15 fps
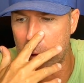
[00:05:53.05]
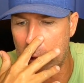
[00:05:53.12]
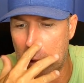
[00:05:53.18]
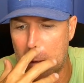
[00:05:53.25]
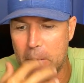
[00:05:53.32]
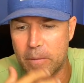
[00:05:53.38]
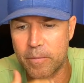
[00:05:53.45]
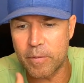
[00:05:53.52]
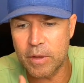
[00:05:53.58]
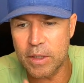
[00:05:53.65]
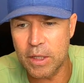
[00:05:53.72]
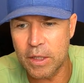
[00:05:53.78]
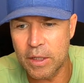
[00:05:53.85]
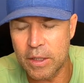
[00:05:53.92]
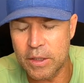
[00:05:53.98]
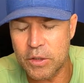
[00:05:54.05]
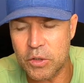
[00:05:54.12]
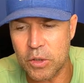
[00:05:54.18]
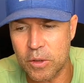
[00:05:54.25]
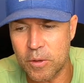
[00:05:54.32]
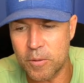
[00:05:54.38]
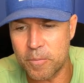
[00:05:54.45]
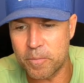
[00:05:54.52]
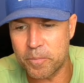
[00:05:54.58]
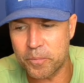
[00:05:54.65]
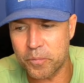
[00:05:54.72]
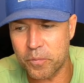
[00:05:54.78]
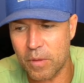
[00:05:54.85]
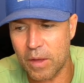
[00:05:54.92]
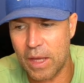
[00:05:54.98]
Um, so,
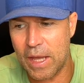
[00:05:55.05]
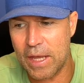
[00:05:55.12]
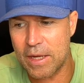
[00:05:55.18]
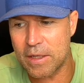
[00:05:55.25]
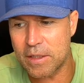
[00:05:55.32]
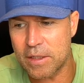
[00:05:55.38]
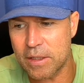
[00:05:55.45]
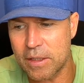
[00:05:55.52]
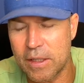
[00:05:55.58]
and